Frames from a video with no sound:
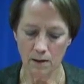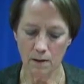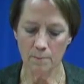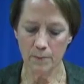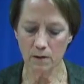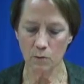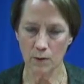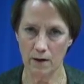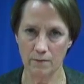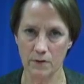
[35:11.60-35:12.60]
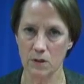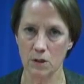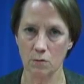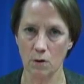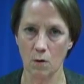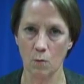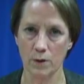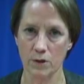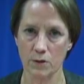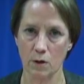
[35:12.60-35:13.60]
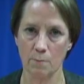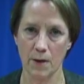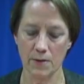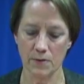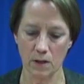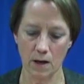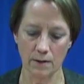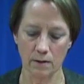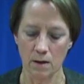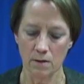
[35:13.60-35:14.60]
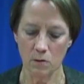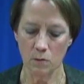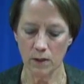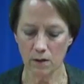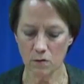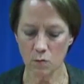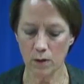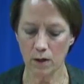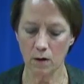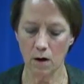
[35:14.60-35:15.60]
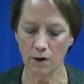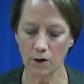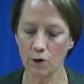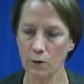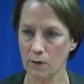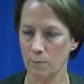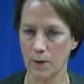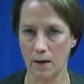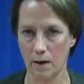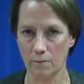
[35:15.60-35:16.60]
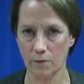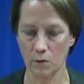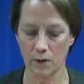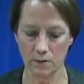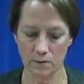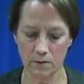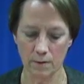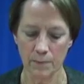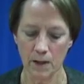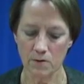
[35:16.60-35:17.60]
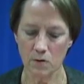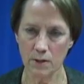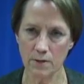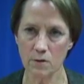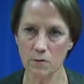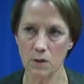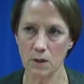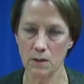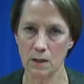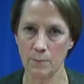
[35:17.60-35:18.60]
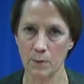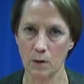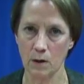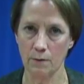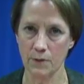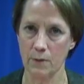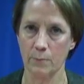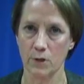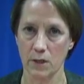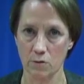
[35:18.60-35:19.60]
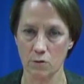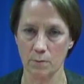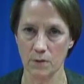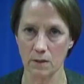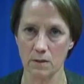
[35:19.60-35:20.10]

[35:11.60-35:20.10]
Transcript: And in the middle, we have a 0, which is our baseline. So here's where our current behavior is. So let's use an example of temper tantrums.